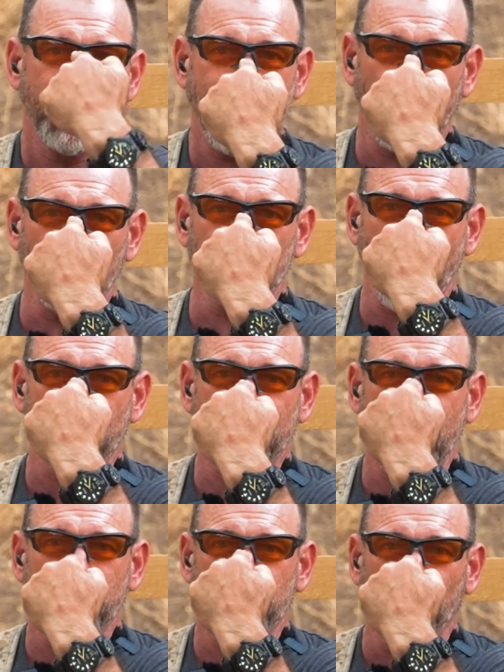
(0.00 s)
That'll drop
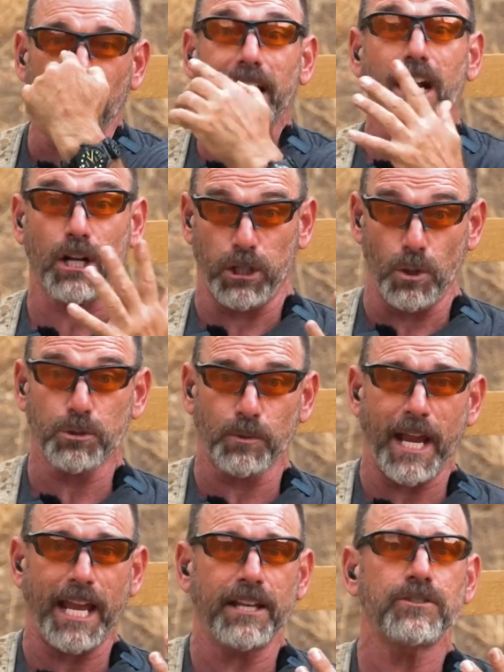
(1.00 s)
that bullet at close
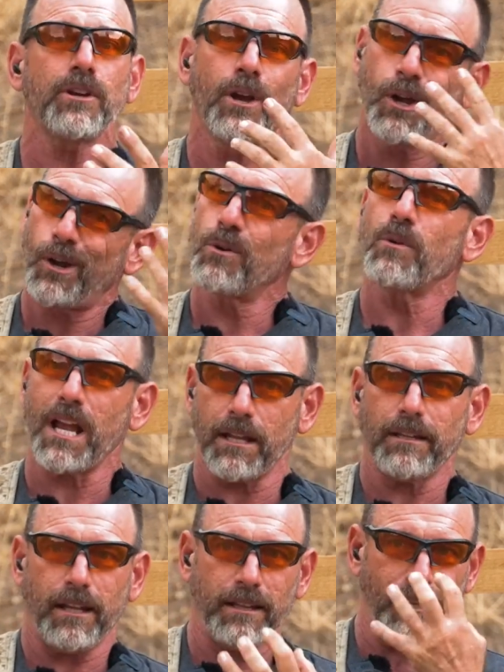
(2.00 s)
range right
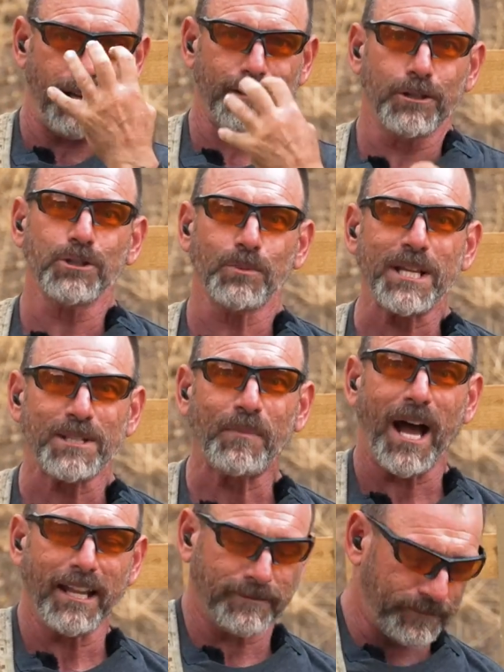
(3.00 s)
in the sweet
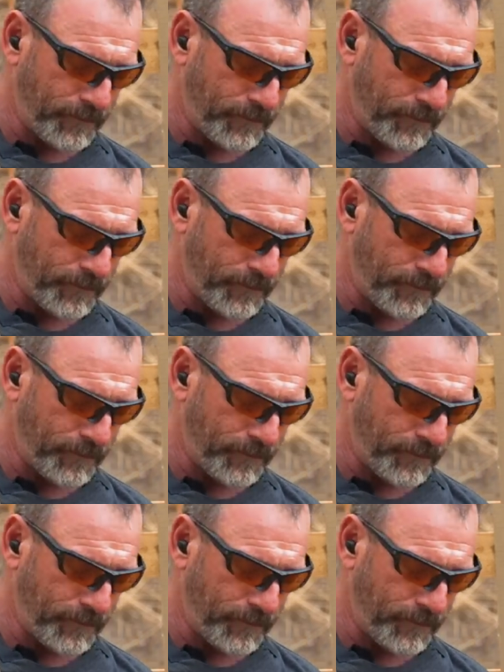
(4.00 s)
spot.